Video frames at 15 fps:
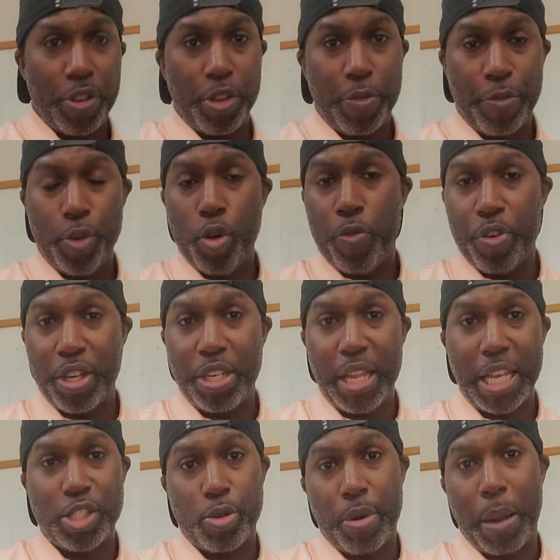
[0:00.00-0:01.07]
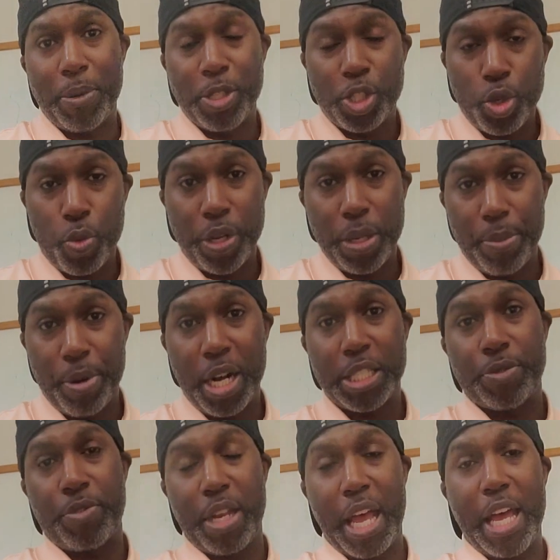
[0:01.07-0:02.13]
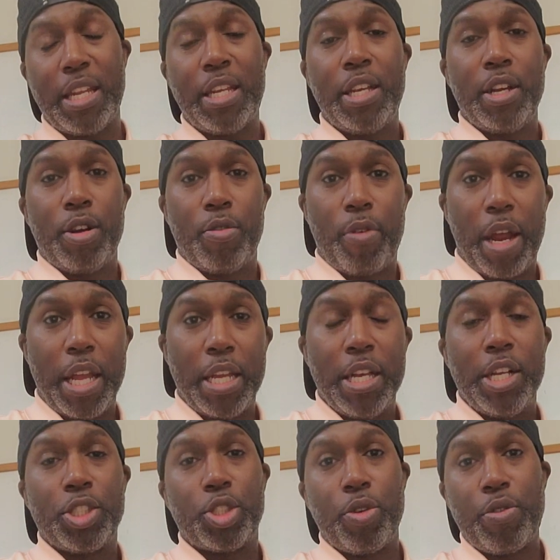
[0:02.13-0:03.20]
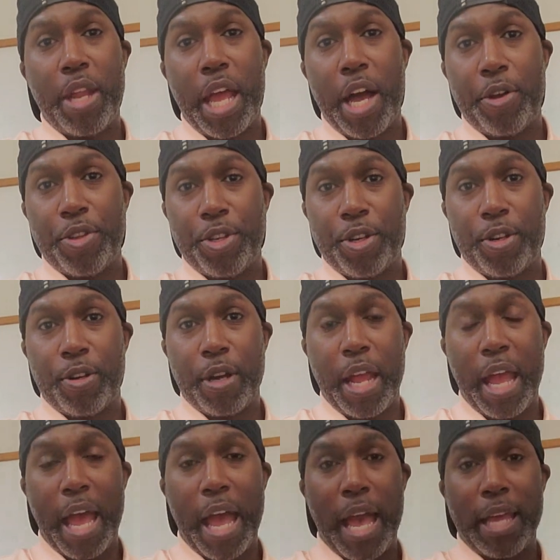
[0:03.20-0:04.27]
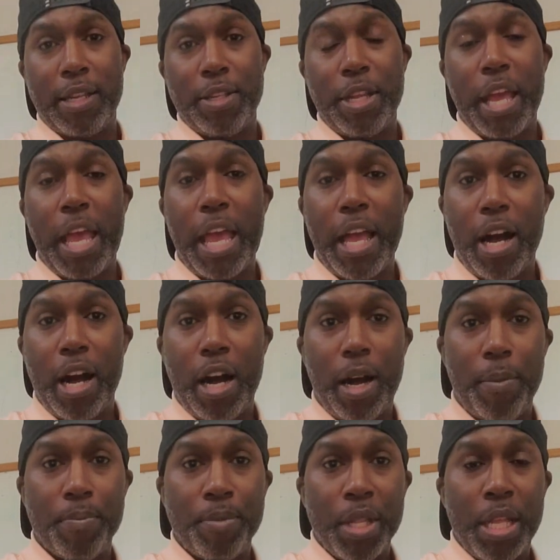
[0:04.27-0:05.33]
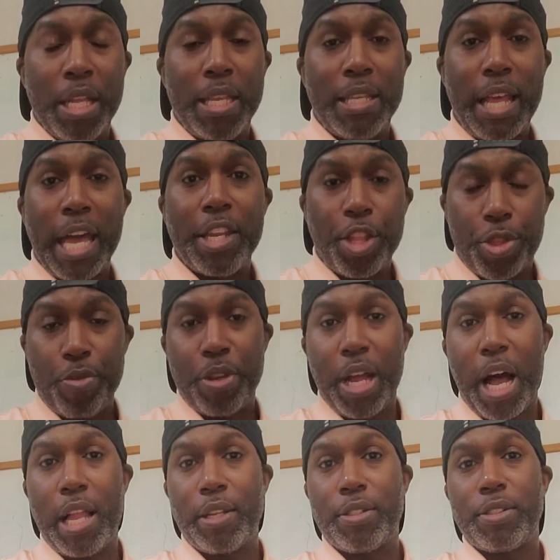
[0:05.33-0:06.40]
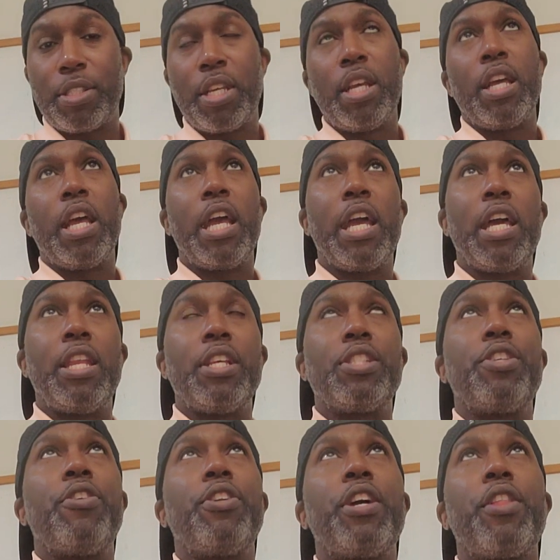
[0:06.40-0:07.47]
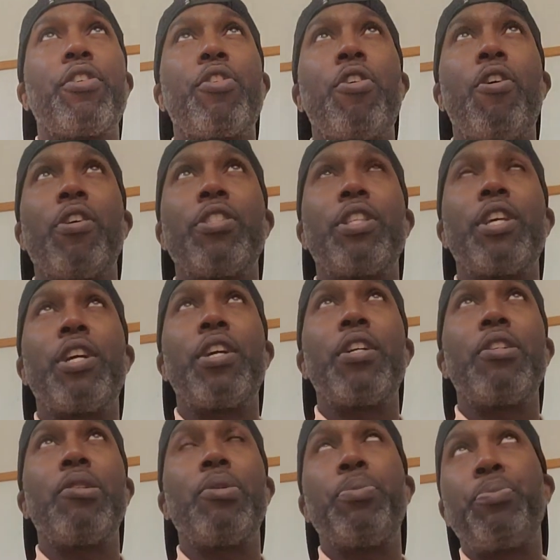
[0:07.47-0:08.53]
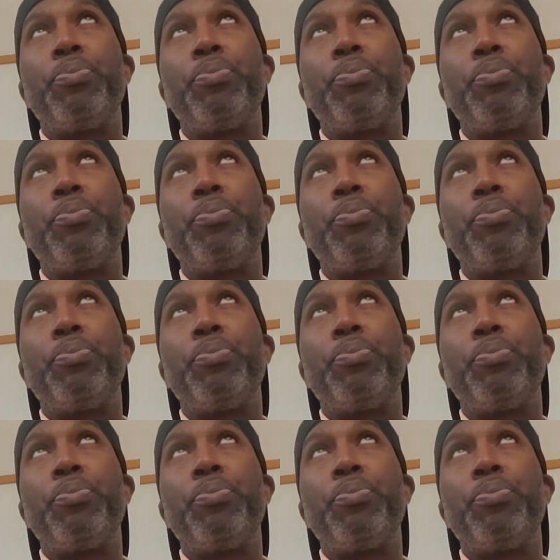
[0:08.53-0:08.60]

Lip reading: of your fuel for the day, so probably $20 for that, right? So now you're at $93. And is there any other cost there?